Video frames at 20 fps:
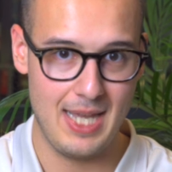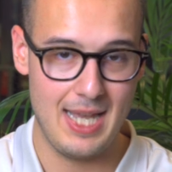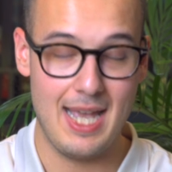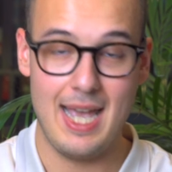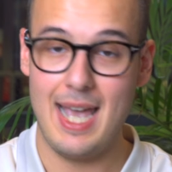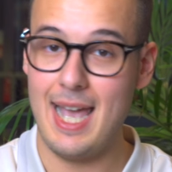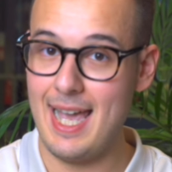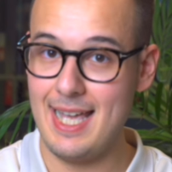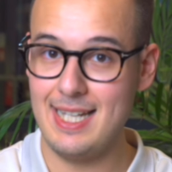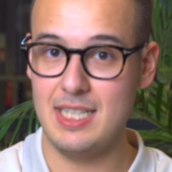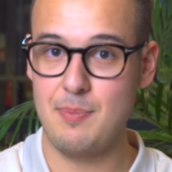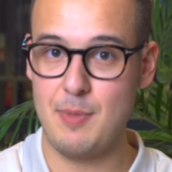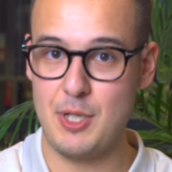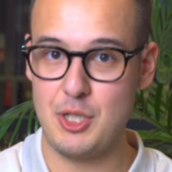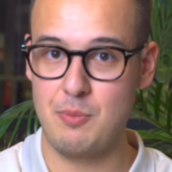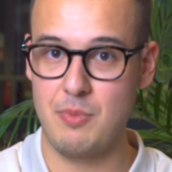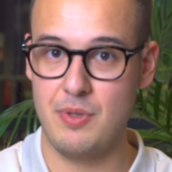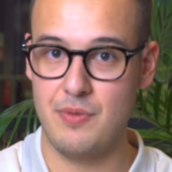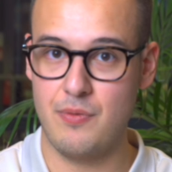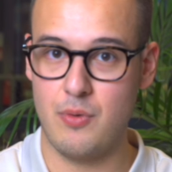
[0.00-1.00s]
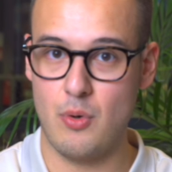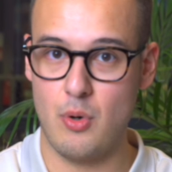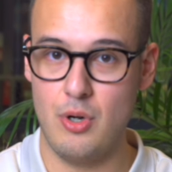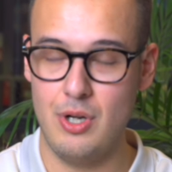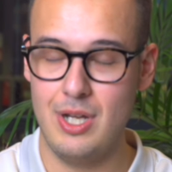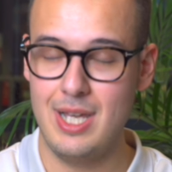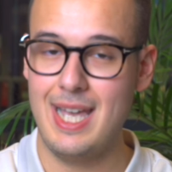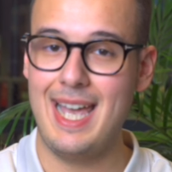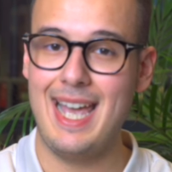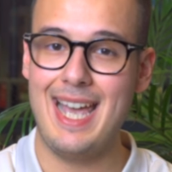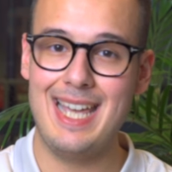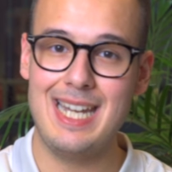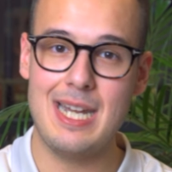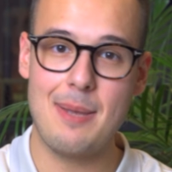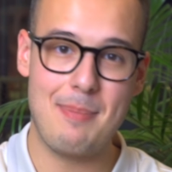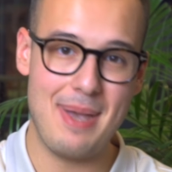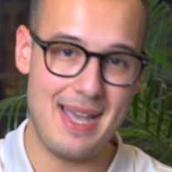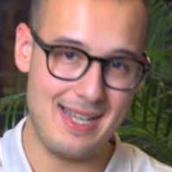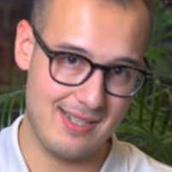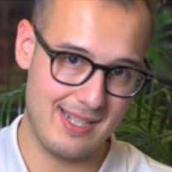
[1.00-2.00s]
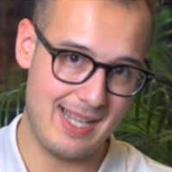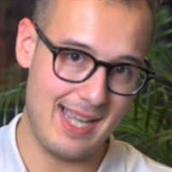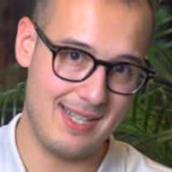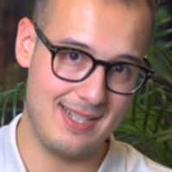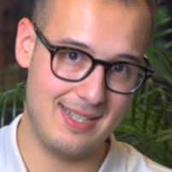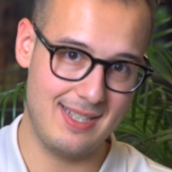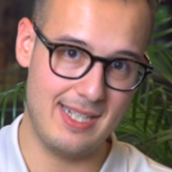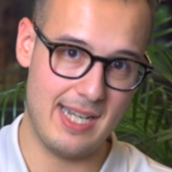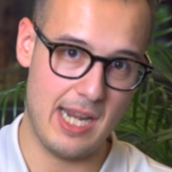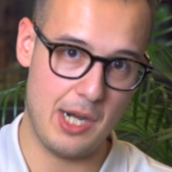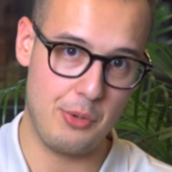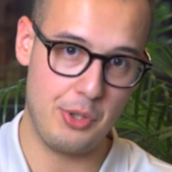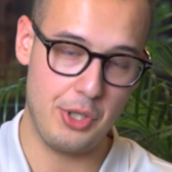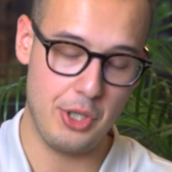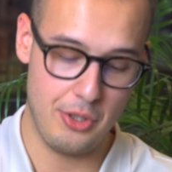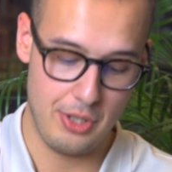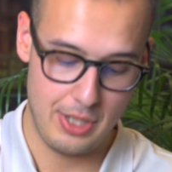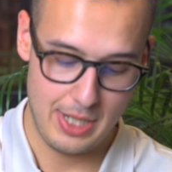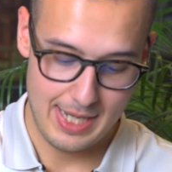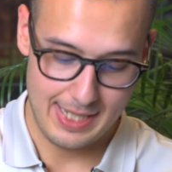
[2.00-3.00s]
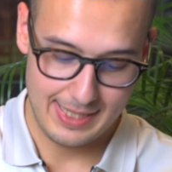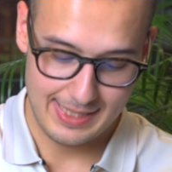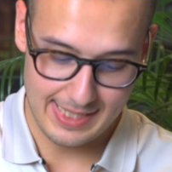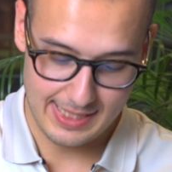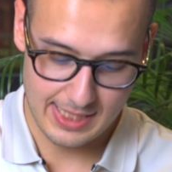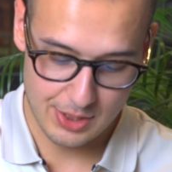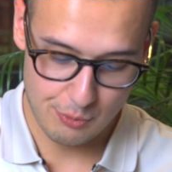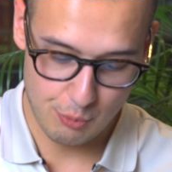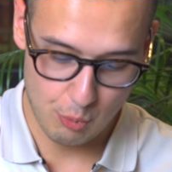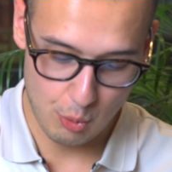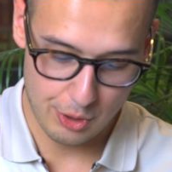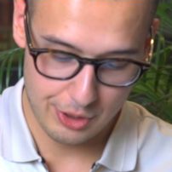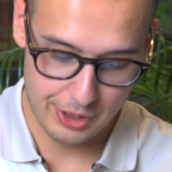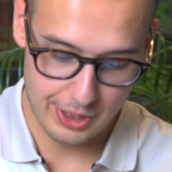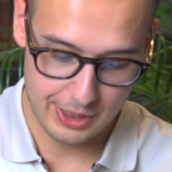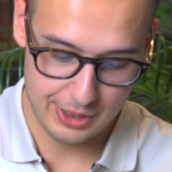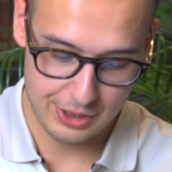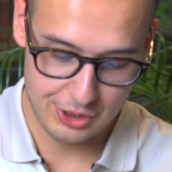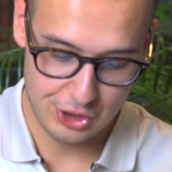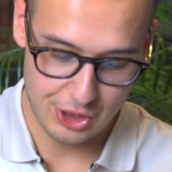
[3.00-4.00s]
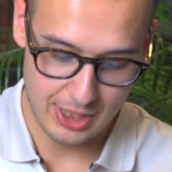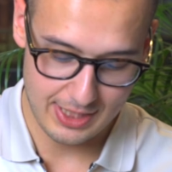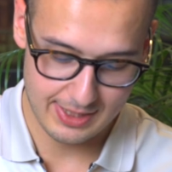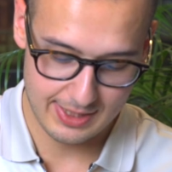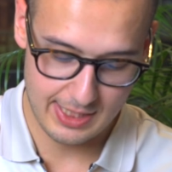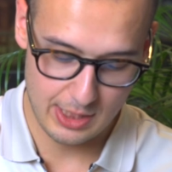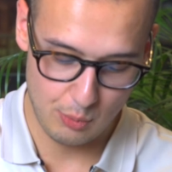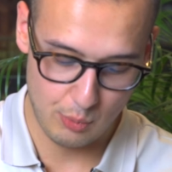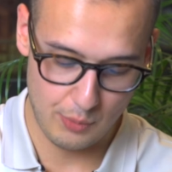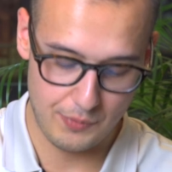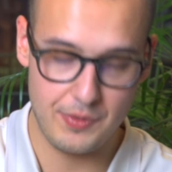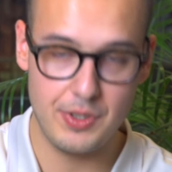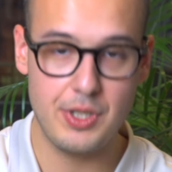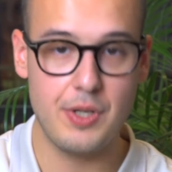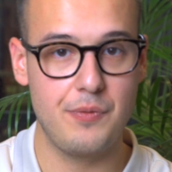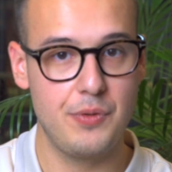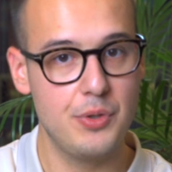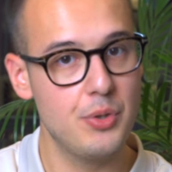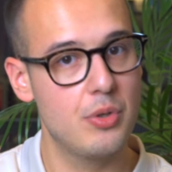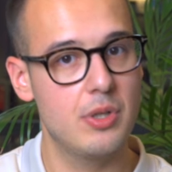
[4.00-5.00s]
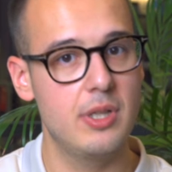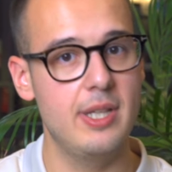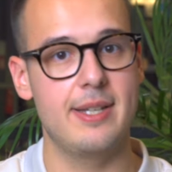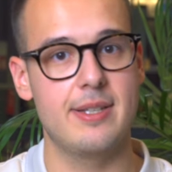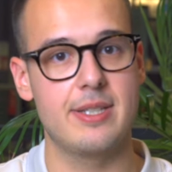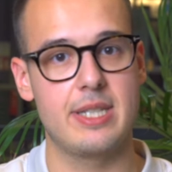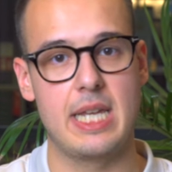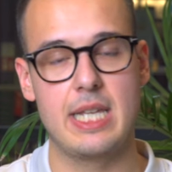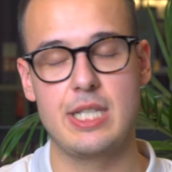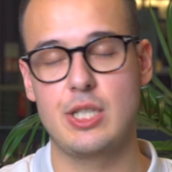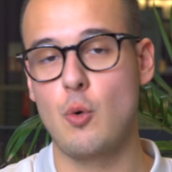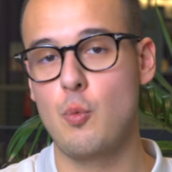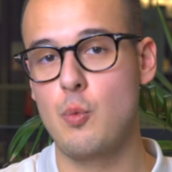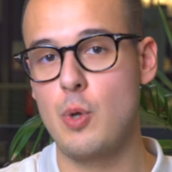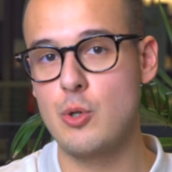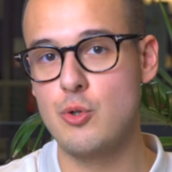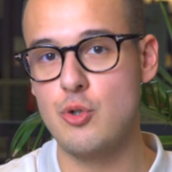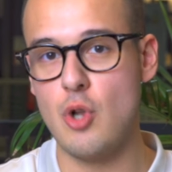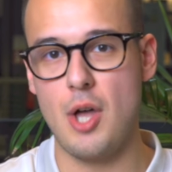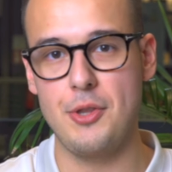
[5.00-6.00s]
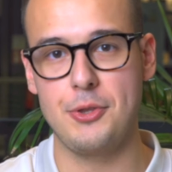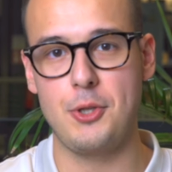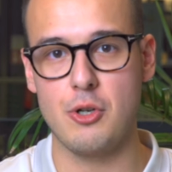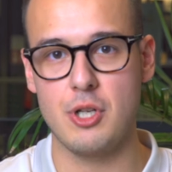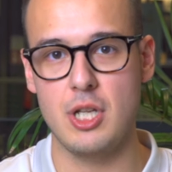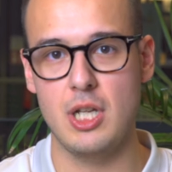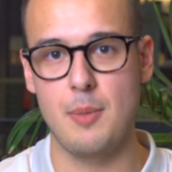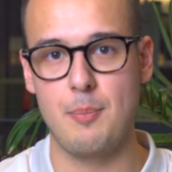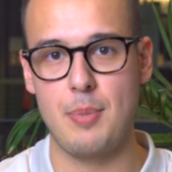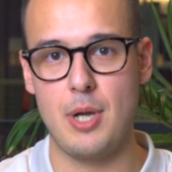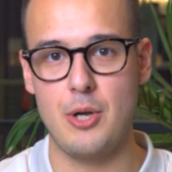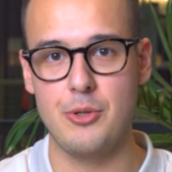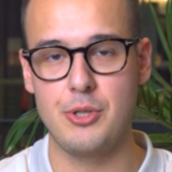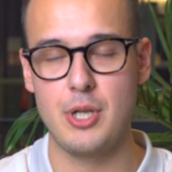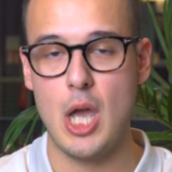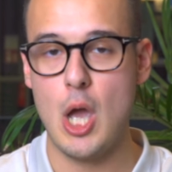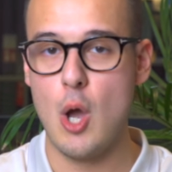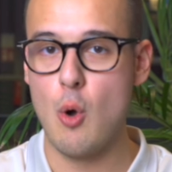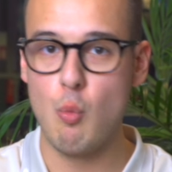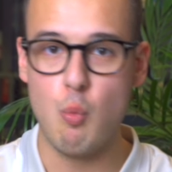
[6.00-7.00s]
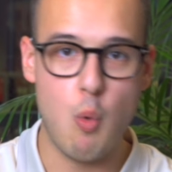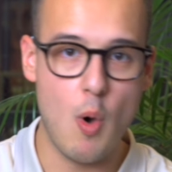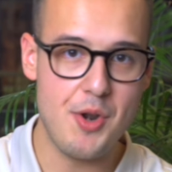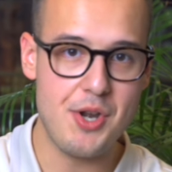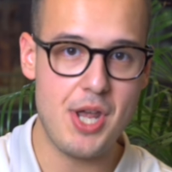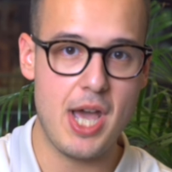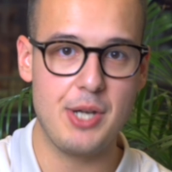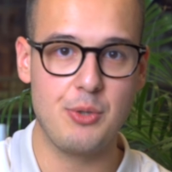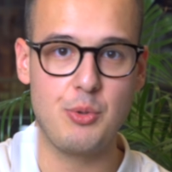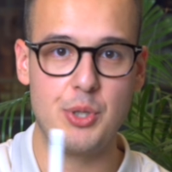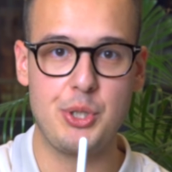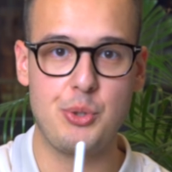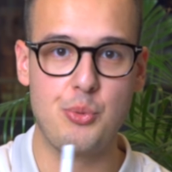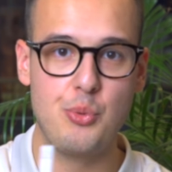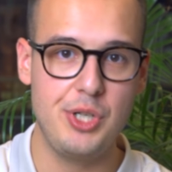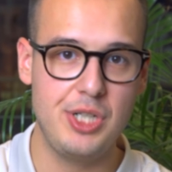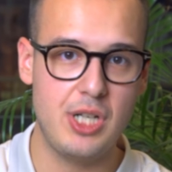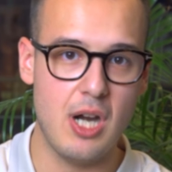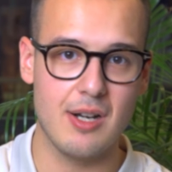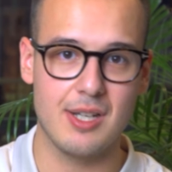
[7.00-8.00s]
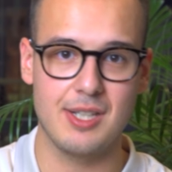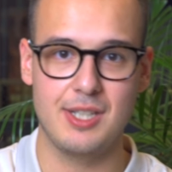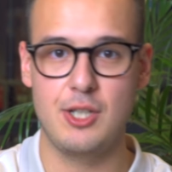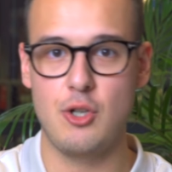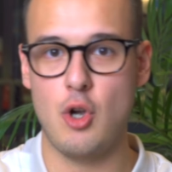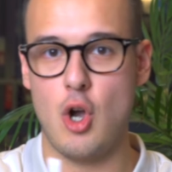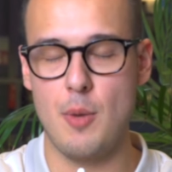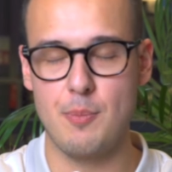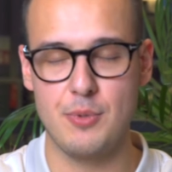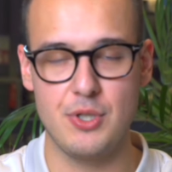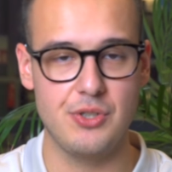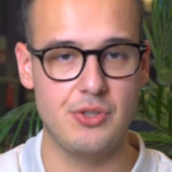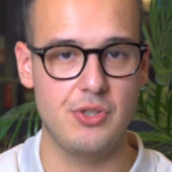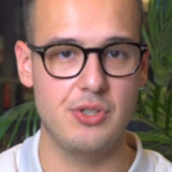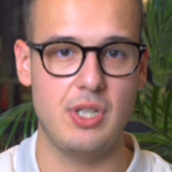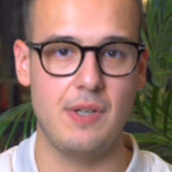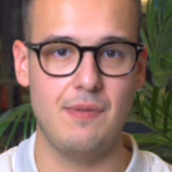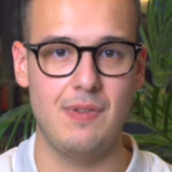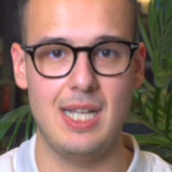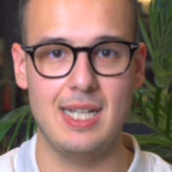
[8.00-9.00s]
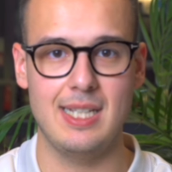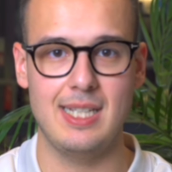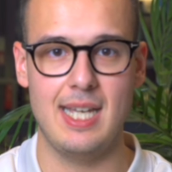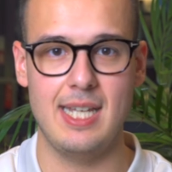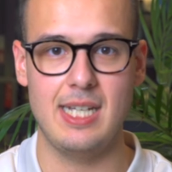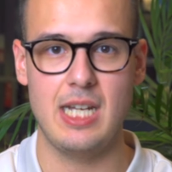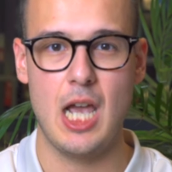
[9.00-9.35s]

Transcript: And as mentioned before, in a best case scenario, this is working just here within a few clicks. So we're not talking about 100 retargeting options or something like that.